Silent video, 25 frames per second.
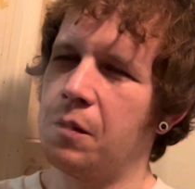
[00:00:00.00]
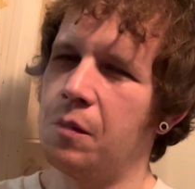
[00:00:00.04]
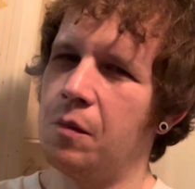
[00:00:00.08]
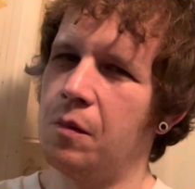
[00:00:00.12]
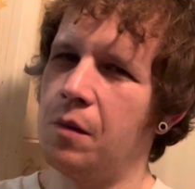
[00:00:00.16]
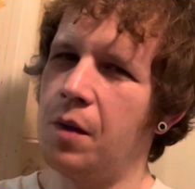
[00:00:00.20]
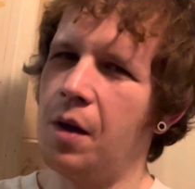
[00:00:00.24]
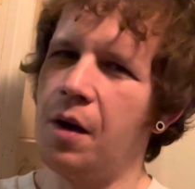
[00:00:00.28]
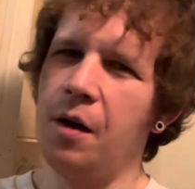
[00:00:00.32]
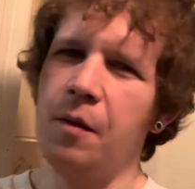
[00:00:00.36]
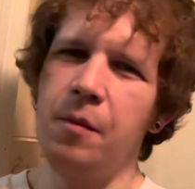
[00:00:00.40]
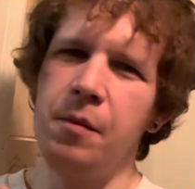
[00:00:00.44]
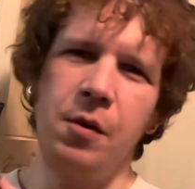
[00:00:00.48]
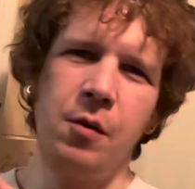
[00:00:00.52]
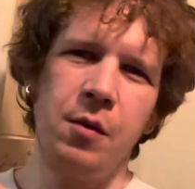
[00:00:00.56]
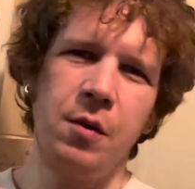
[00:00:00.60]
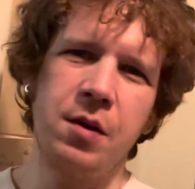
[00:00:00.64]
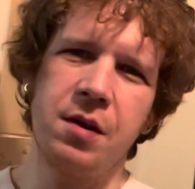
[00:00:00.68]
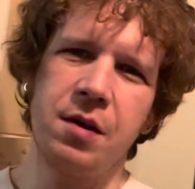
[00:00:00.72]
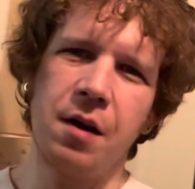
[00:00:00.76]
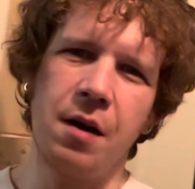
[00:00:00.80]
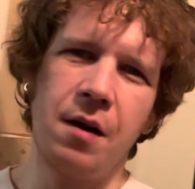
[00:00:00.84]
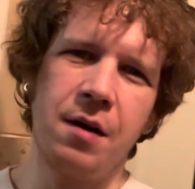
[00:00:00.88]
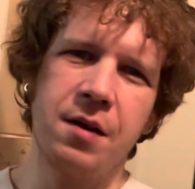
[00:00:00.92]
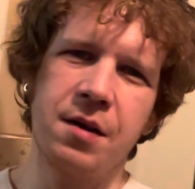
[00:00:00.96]
How come no one
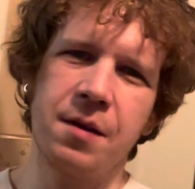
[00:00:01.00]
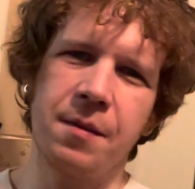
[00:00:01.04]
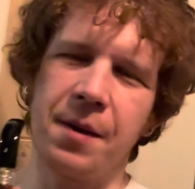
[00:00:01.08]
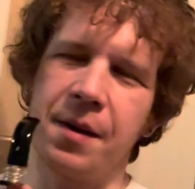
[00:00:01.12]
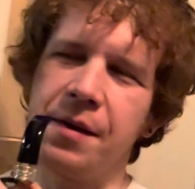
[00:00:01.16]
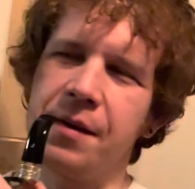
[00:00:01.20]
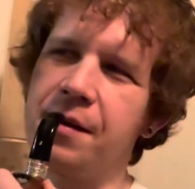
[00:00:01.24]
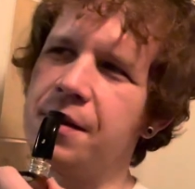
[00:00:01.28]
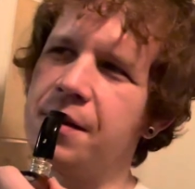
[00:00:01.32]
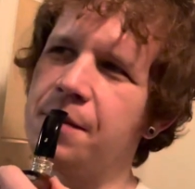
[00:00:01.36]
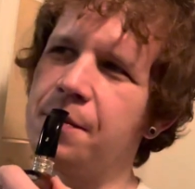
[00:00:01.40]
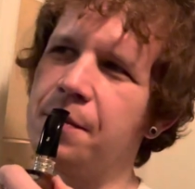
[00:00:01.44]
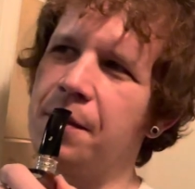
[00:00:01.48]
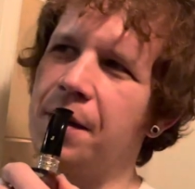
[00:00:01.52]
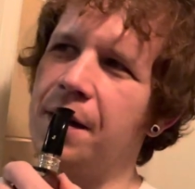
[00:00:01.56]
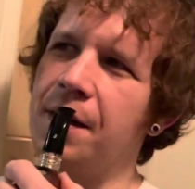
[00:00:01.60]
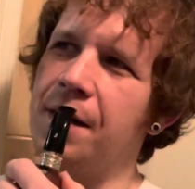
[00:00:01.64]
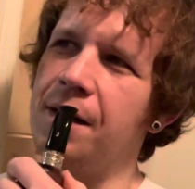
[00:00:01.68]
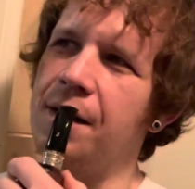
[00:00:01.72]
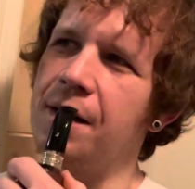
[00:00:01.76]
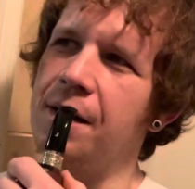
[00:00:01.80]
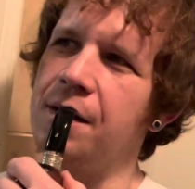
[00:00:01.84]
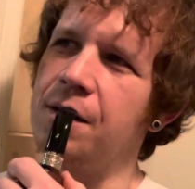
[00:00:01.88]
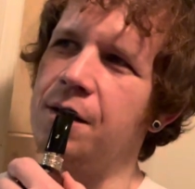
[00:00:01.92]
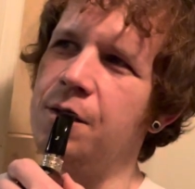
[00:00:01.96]
talks about this blend
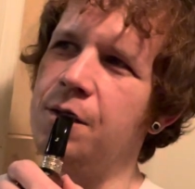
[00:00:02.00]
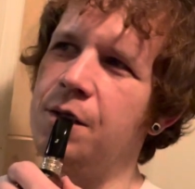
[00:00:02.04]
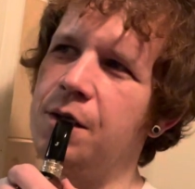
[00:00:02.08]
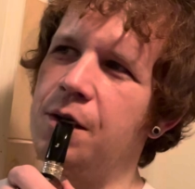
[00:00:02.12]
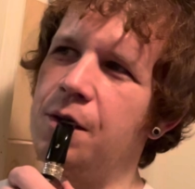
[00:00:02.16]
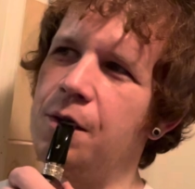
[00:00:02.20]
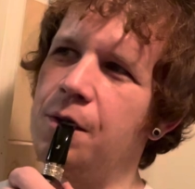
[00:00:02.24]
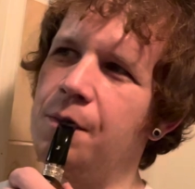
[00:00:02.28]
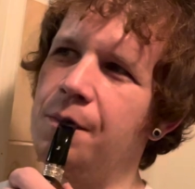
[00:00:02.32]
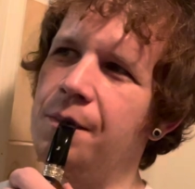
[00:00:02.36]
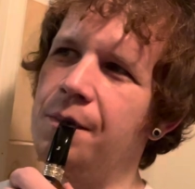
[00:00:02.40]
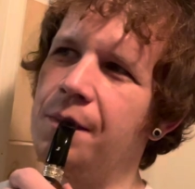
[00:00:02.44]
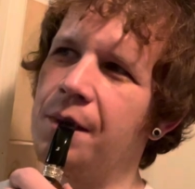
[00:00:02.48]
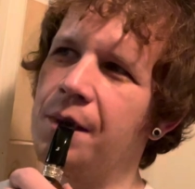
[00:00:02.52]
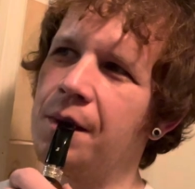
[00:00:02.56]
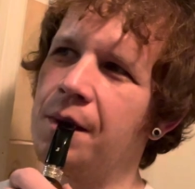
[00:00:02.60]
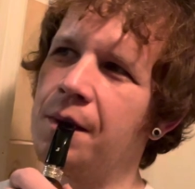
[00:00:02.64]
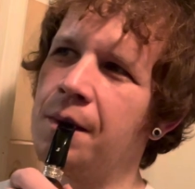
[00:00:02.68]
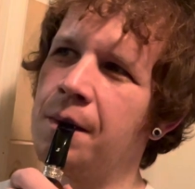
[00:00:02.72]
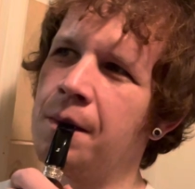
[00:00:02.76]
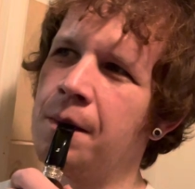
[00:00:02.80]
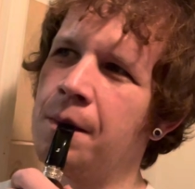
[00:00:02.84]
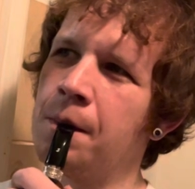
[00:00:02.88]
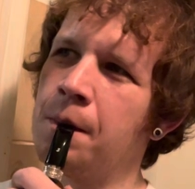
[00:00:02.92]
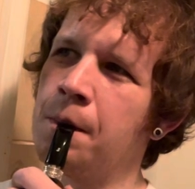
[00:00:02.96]
on YouTube?
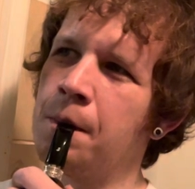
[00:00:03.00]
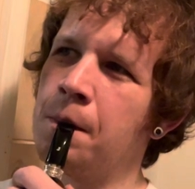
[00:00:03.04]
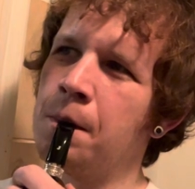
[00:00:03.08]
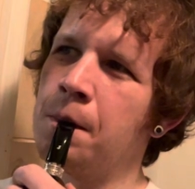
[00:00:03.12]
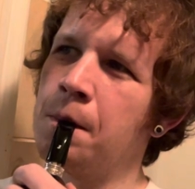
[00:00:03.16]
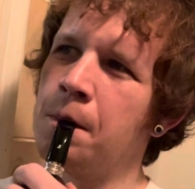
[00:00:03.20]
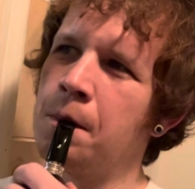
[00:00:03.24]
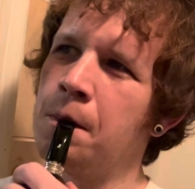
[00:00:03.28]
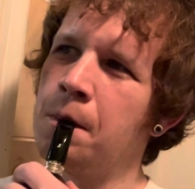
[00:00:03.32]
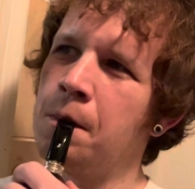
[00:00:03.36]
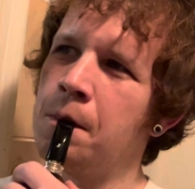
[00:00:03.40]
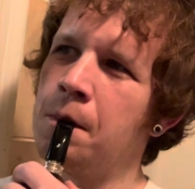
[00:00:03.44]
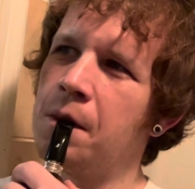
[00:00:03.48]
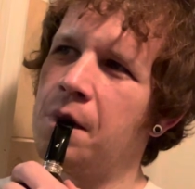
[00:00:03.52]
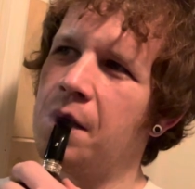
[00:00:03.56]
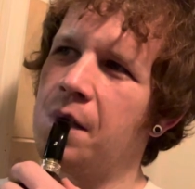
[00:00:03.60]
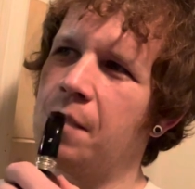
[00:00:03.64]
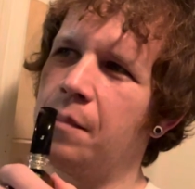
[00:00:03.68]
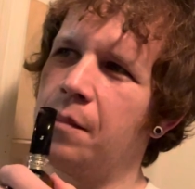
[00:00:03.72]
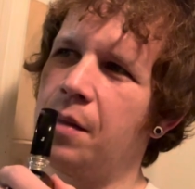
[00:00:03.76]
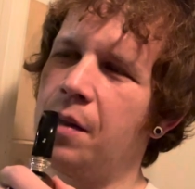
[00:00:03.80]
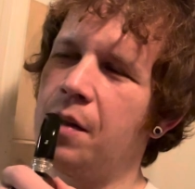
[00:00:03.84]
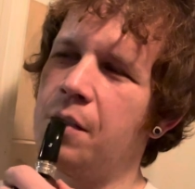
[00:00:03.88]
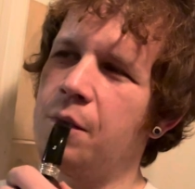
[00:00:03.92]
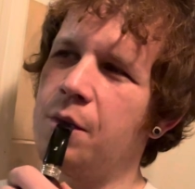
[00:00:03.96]

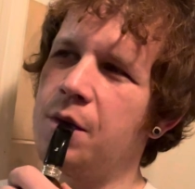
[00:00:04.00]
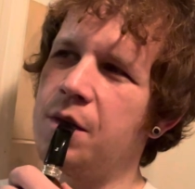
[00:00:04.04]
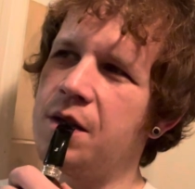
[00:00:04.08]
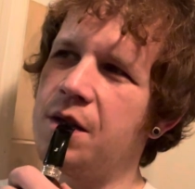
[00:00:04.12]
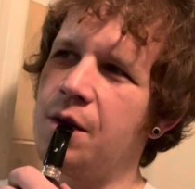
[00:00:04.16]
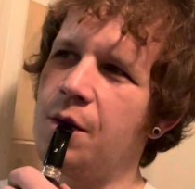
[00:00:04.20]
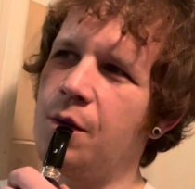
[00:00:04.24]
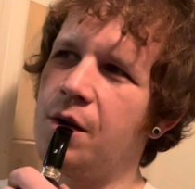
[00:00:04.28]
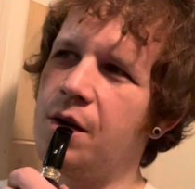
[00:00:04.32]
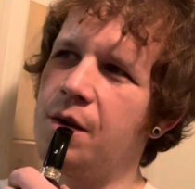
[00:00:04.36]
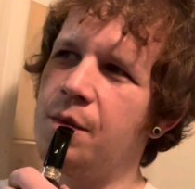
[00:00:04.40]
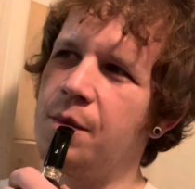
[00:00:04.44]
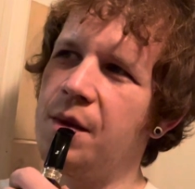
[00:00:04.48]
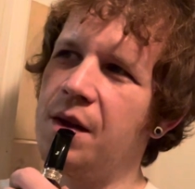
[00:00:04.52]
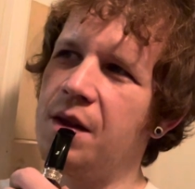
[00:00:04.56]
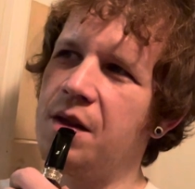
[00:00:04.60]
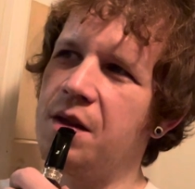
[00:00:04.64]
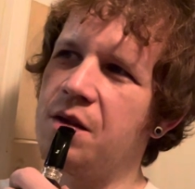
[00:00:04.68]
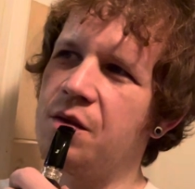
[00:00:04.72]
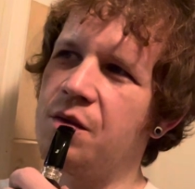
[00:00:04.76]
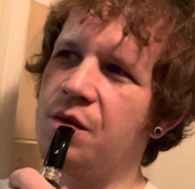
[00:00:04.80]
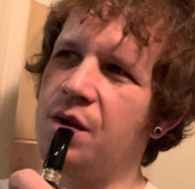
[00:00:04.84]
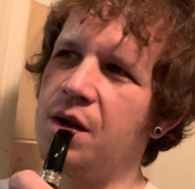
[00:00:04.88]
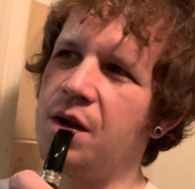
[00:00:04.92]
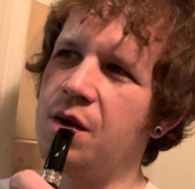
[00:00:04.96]
Part of the reason I wanted to make
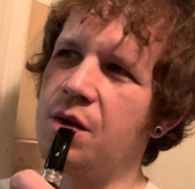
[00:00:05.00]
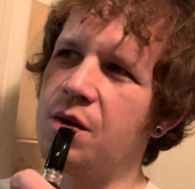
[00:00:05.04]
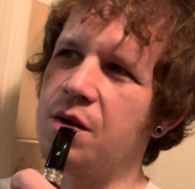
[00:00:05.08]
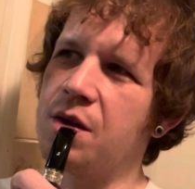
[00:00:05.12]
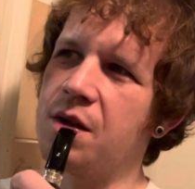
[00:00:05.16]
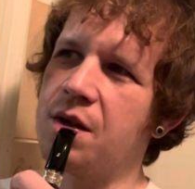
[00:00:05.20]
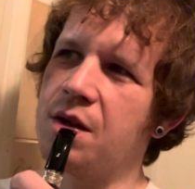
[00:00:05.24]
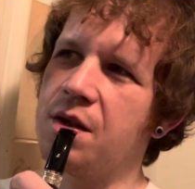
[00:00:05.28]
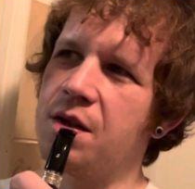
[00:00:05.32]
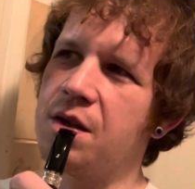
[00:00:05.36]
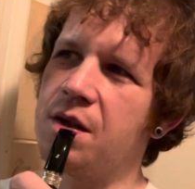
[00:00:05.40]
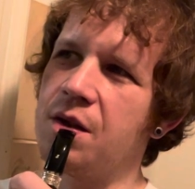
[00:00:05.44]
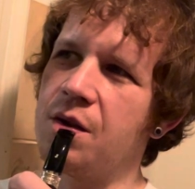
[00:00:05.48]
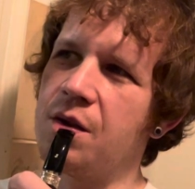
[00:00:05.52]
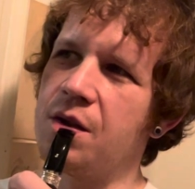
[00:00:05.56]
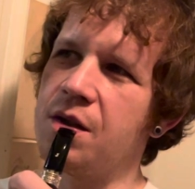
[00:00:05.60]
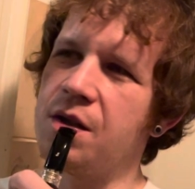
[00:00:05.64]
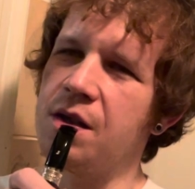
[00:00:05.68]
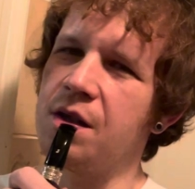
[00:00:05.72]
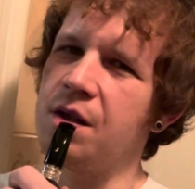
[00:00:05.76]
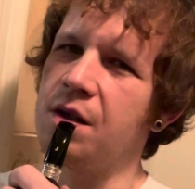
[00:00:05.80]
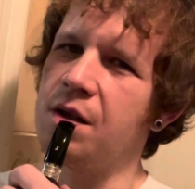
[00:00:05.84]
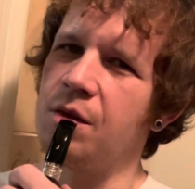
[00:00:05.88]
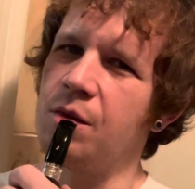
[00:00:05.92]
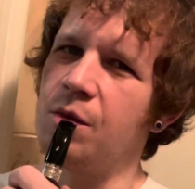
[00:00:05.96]
this video is because there
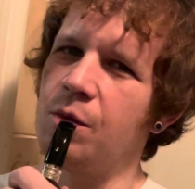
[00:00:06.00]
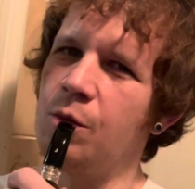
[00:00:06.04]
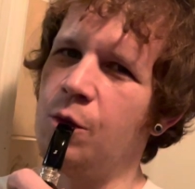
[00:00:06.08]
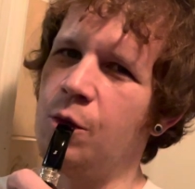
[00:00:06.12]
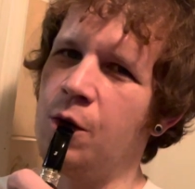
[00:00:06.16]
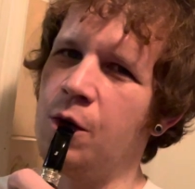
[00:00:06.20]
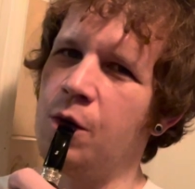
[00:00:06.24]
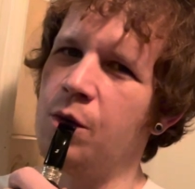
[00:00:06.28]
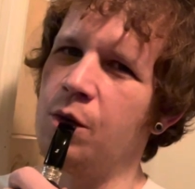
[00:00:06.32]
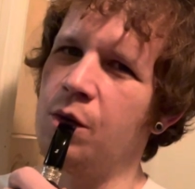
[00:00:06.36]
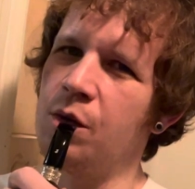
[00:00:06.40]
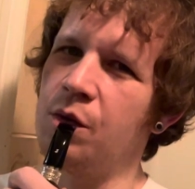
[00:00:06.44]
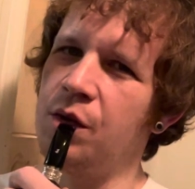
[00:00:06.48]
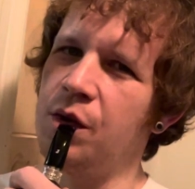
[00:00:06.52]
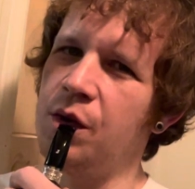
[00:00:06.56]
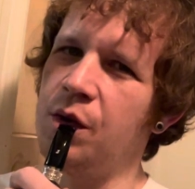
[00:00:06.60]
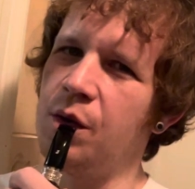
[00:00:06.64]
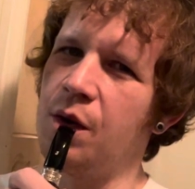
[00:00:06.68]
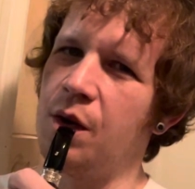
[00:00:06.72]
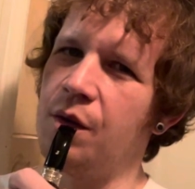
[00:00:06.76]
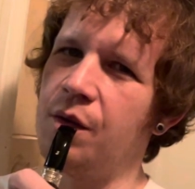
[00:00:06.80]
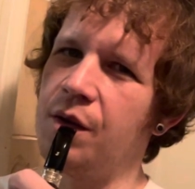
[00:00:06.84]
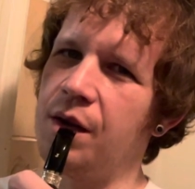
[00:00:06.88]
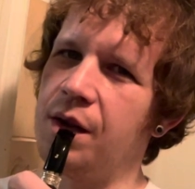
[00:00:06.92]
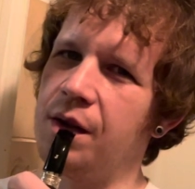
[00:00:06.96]
isn't one review
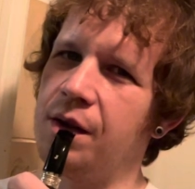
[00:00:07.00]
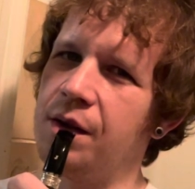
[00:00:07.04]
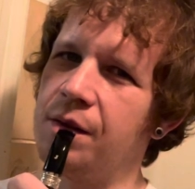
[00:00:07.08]
of it